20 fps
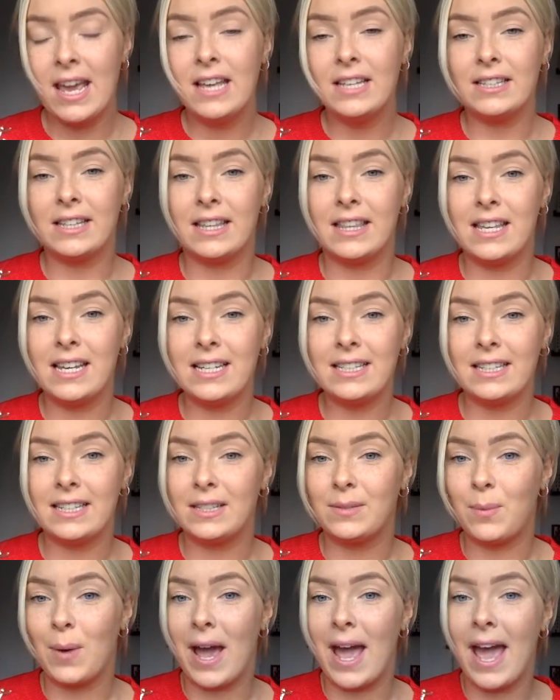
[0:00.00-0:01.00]
So this
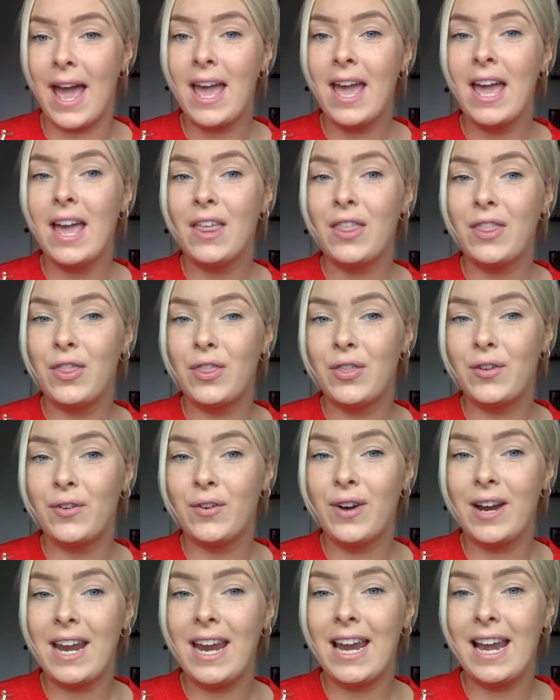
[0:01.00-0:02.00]
is where
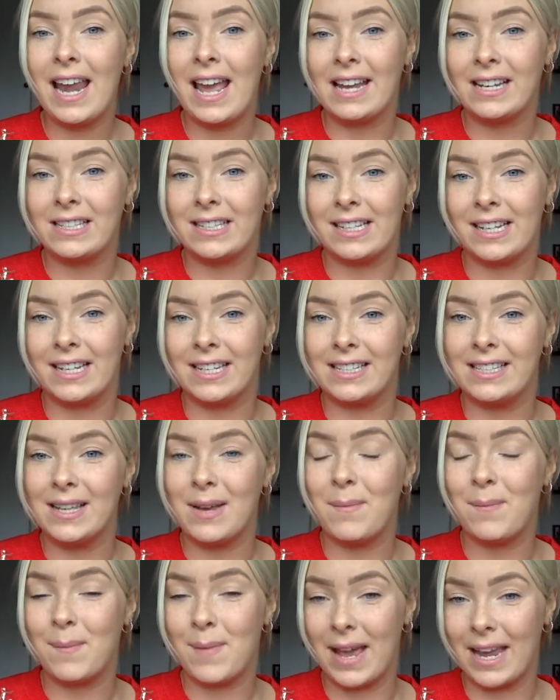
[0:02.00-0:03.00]
3 letters
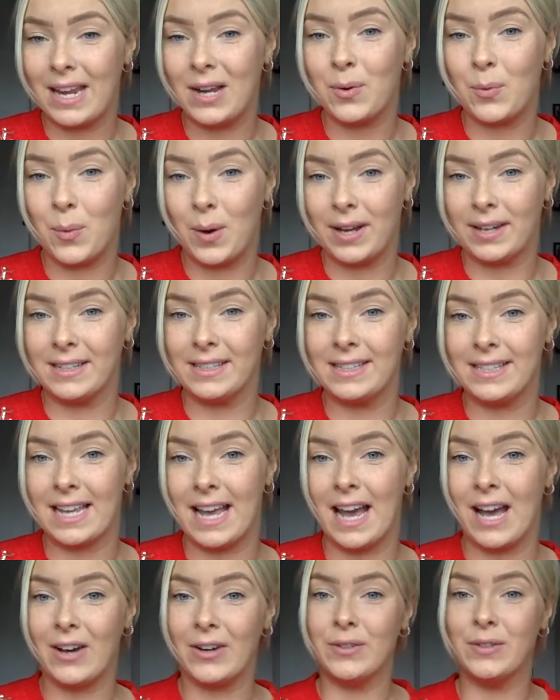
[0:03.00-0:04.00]
make one
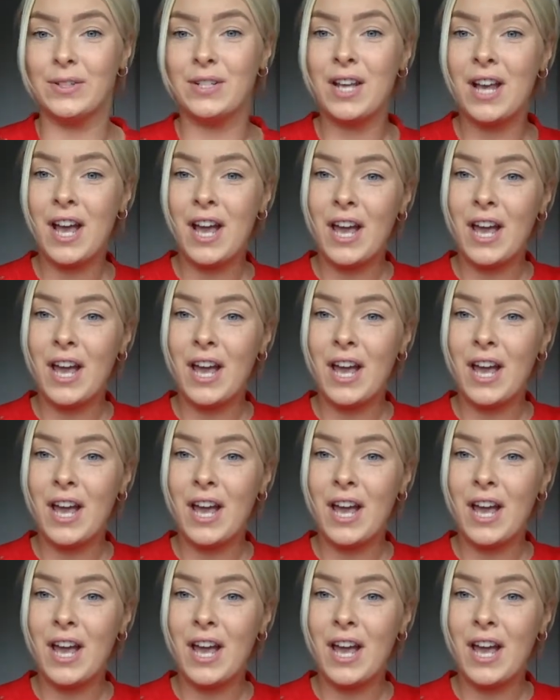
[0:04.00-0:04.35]
sound.